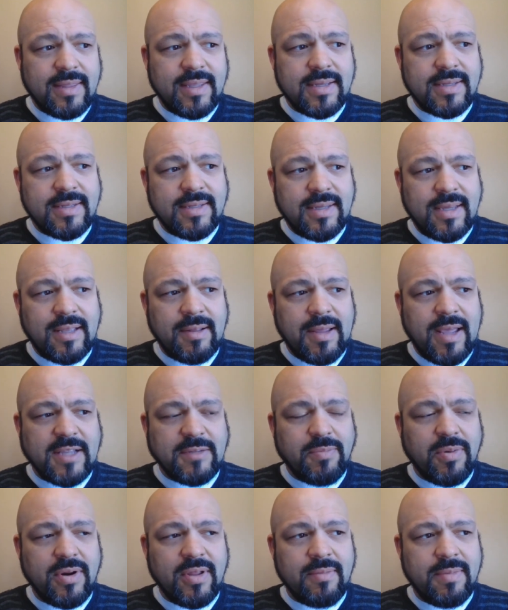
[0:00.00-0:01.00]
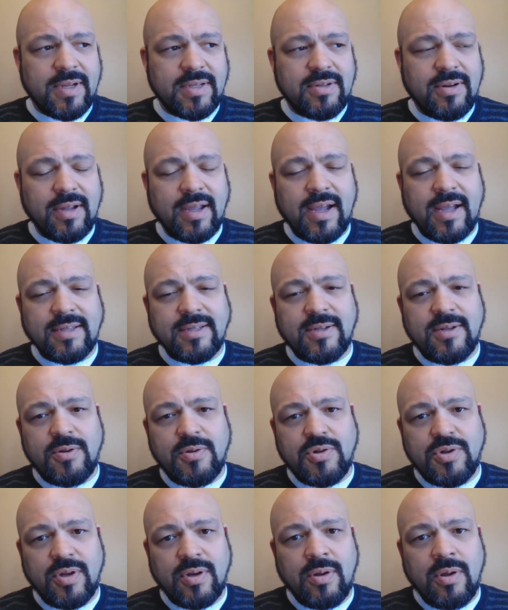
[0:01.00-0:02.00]
this as part of the Minnesota
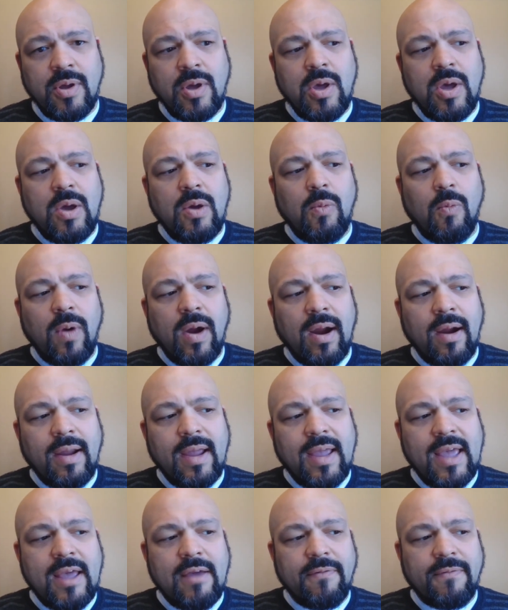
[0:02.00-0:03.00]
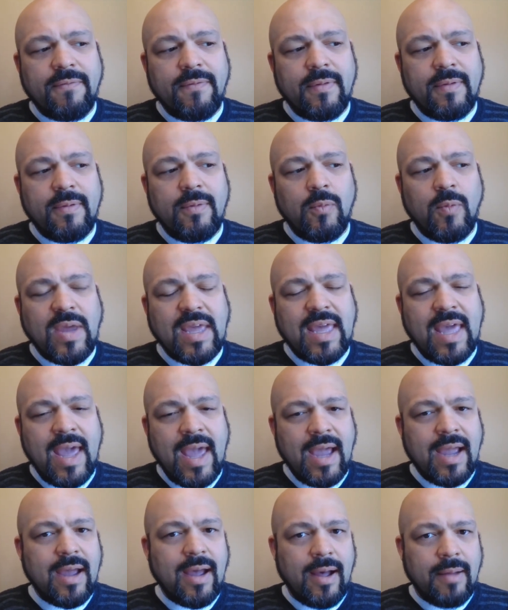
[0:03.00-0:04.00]
Constitution, where if we
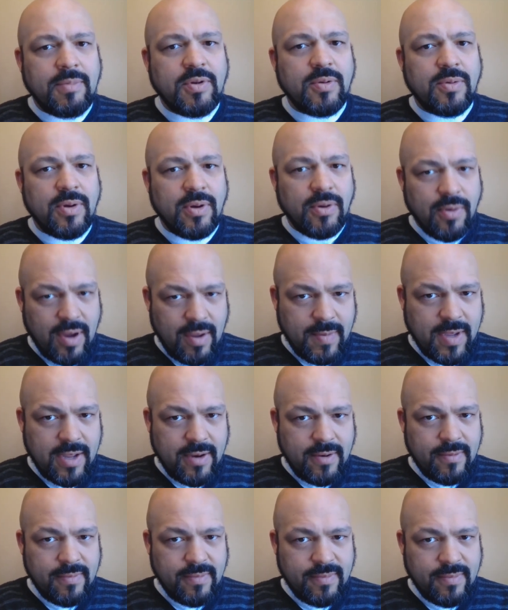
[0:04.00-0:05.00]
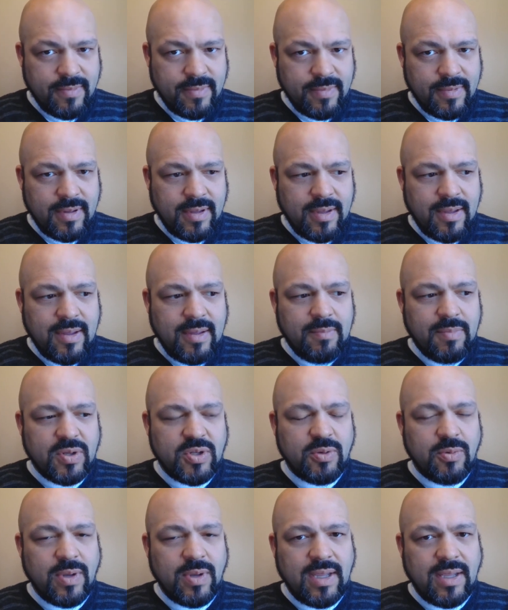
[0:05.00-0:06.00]
can't come to an agreement
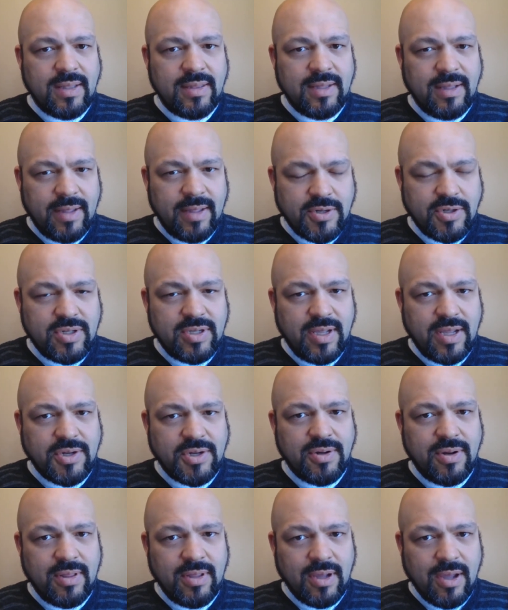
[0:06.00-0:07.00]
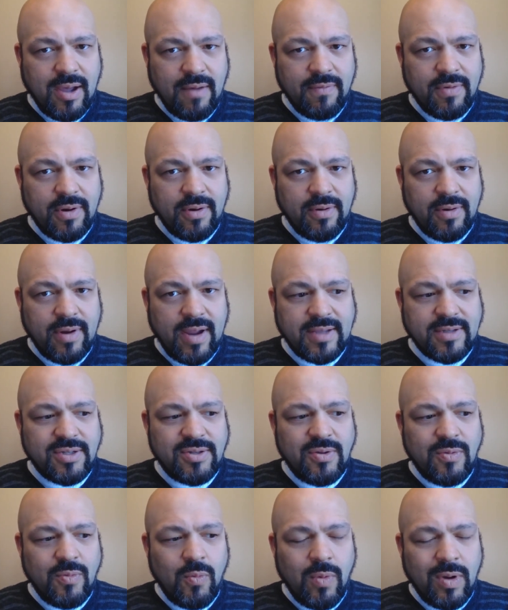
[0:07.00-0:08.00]
between the legislature and the governor as
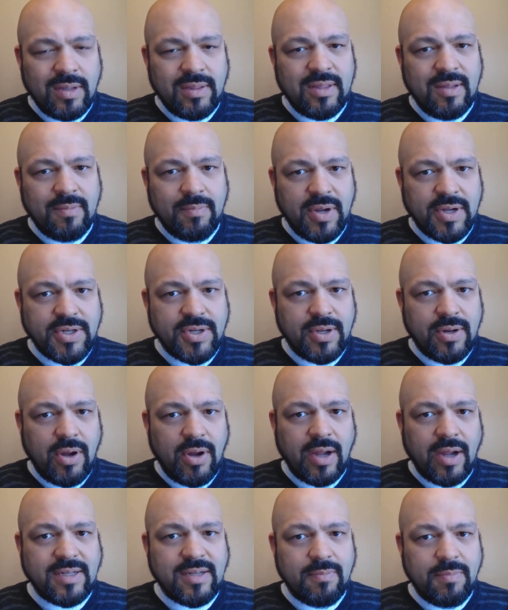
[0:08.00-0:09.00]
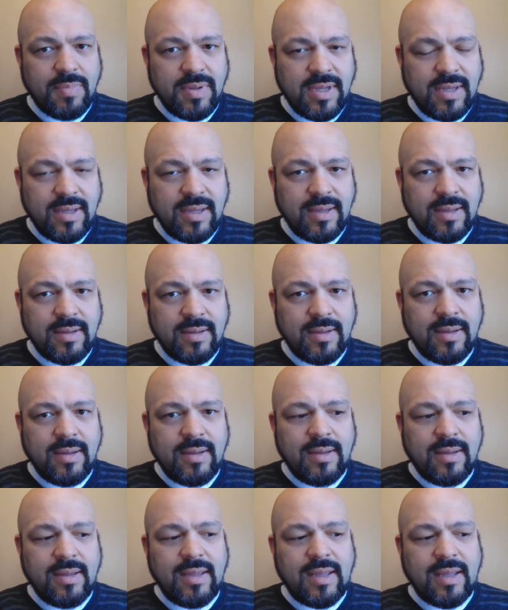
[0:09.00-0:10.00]
to what the budget ought to be
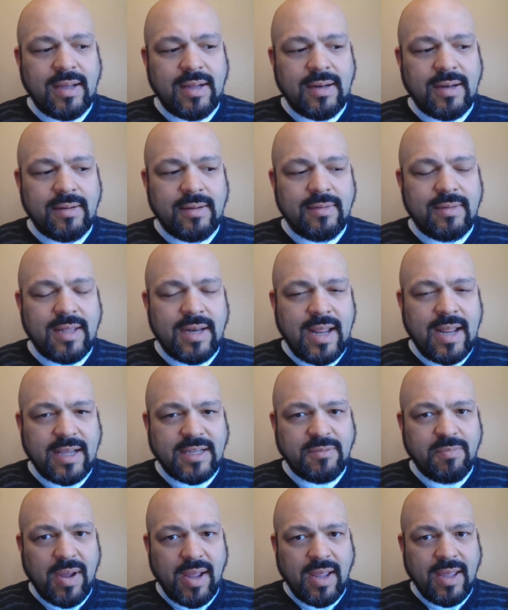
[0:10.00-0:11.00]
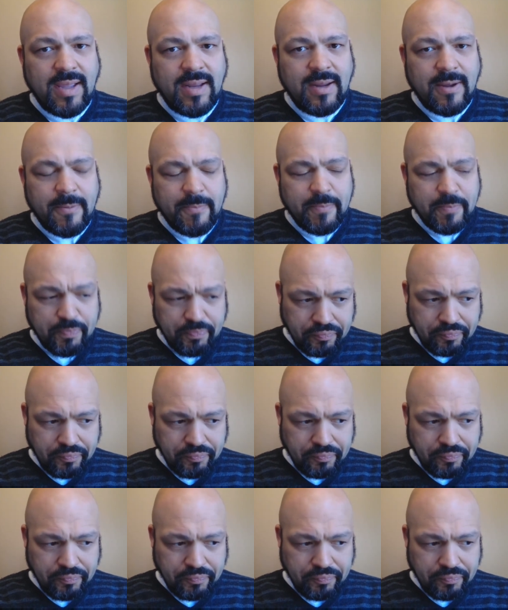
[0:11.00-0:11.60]
in the next biennium,